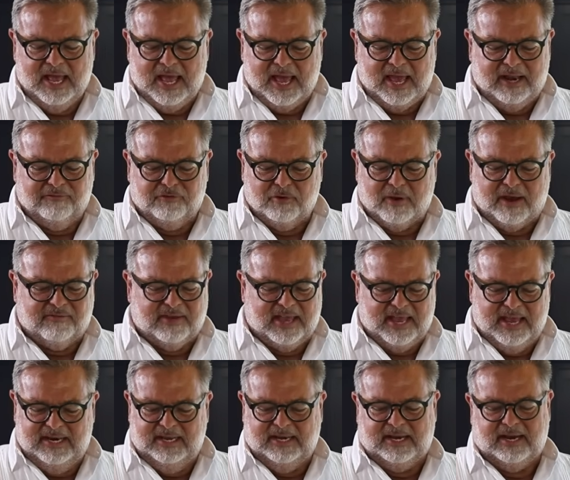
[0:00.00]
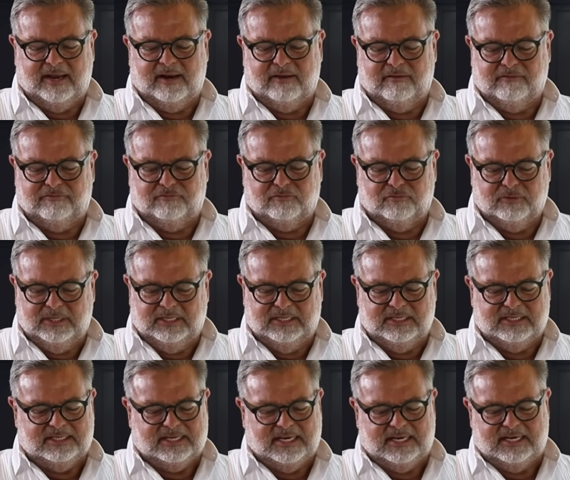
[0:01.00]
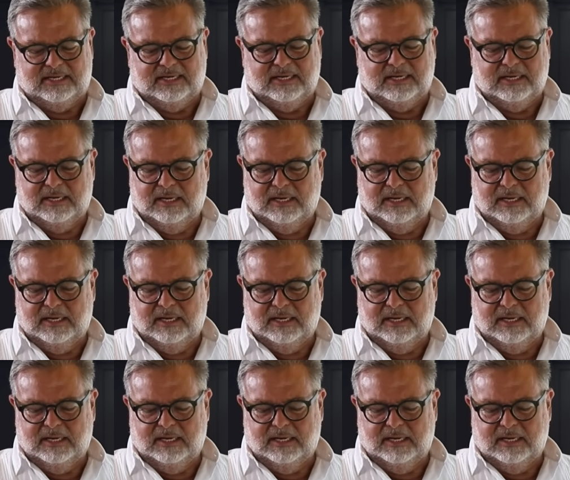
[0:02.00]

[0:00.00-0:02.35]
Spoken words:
And if you have any kind of real estate,